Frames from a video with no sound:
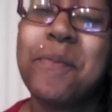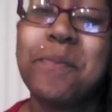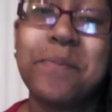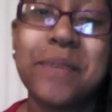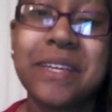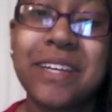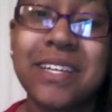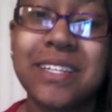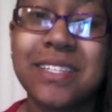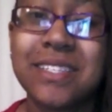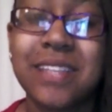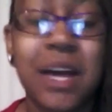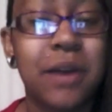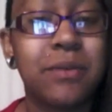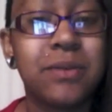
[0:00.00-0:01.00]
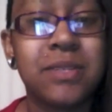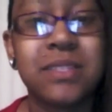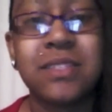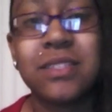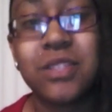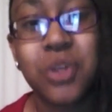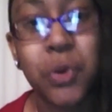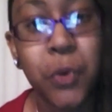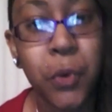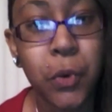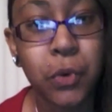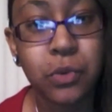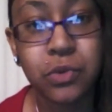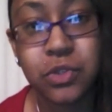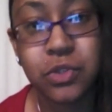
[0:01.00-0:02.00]
Because I was
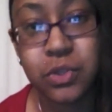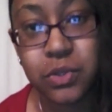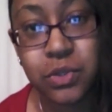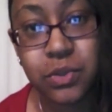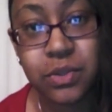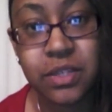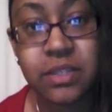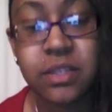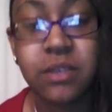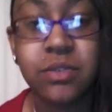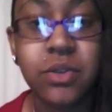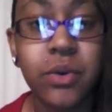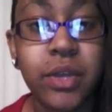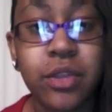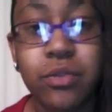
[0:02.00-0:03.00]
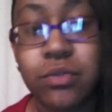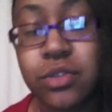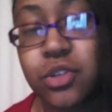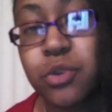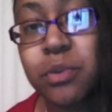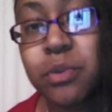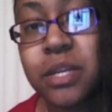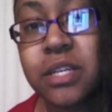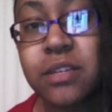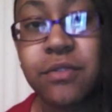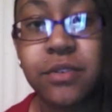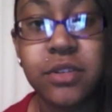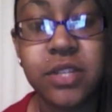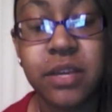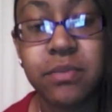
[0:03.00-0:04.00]
so lazy. I was going through so many
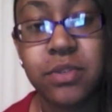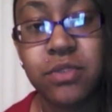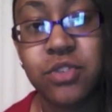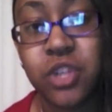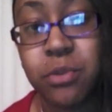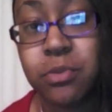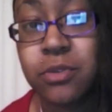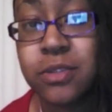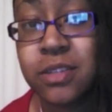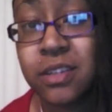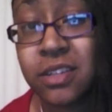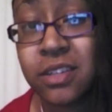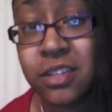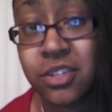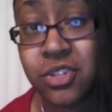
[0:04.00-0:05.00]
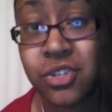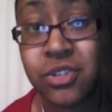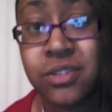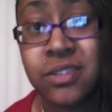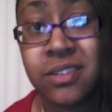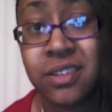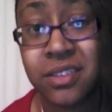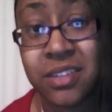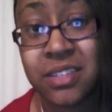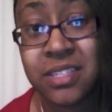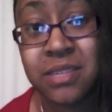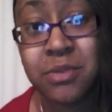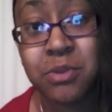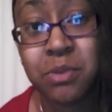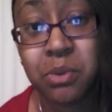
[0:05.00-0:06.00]
different types of shampoos and conditioners and nothing
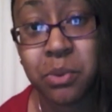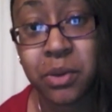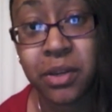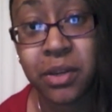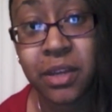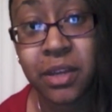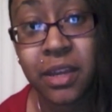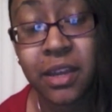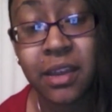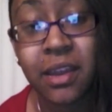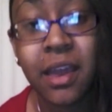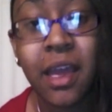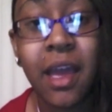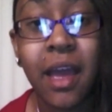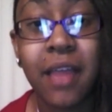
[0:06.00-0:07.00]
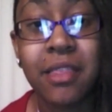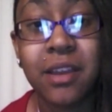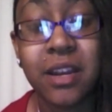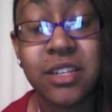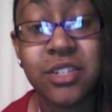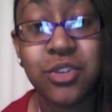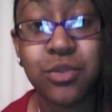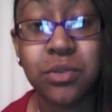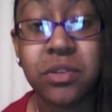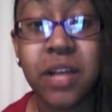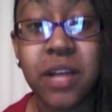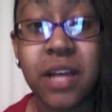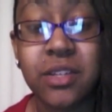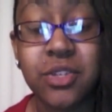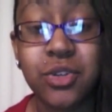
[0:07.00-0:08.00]
seemed to be working. And then I did a
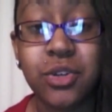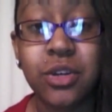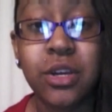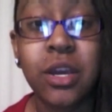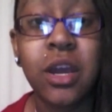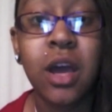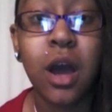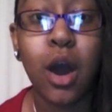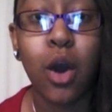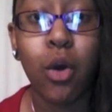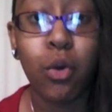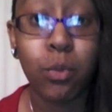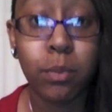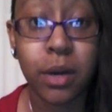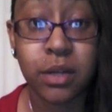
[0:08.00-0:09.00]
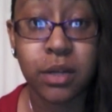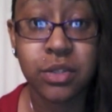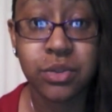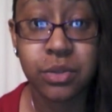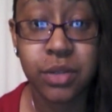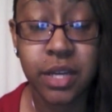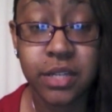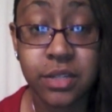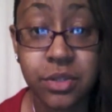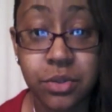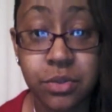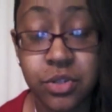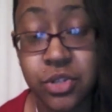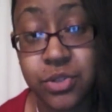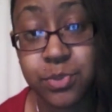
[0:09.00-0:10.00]
relaxer, a home box relaxer,
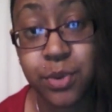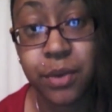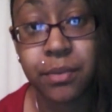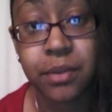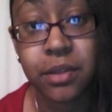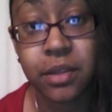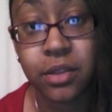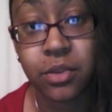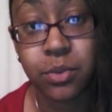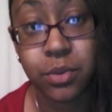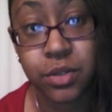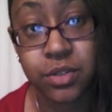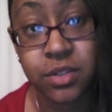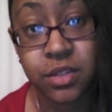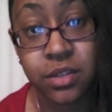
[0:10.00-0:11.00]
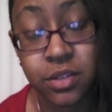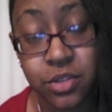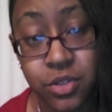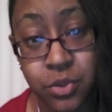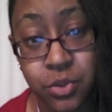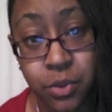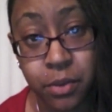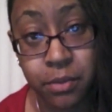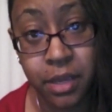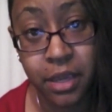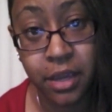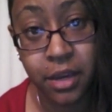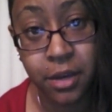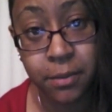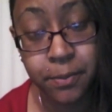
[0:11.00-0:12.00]
which is probably like the worst thing to do on my hair.